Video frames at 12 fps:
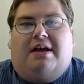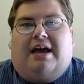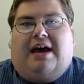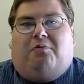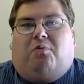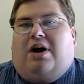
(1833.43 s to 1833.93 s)

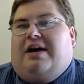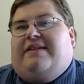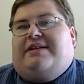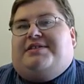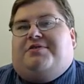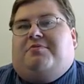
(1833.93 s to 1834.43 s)
And why
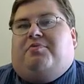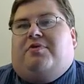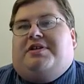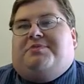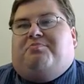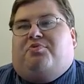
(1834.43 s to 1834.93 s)
that's so
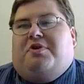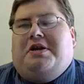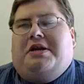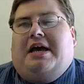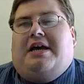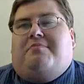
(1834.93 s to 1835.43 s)
important is
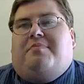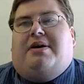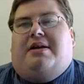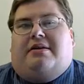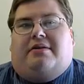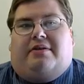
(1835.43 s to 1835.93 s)
Britain had
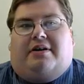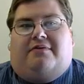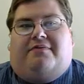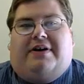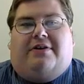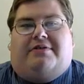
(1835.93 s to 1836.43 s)
been the
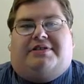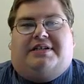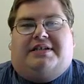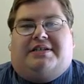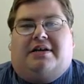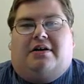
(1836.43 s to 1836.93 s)

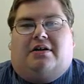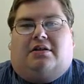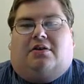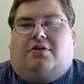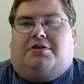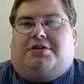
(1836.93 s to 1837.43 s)
Confederacy's
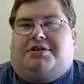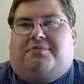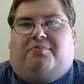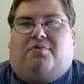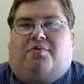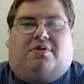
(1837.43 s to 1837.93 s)
largest
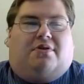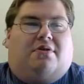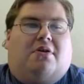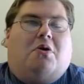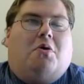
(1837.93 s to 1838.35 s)
supporter.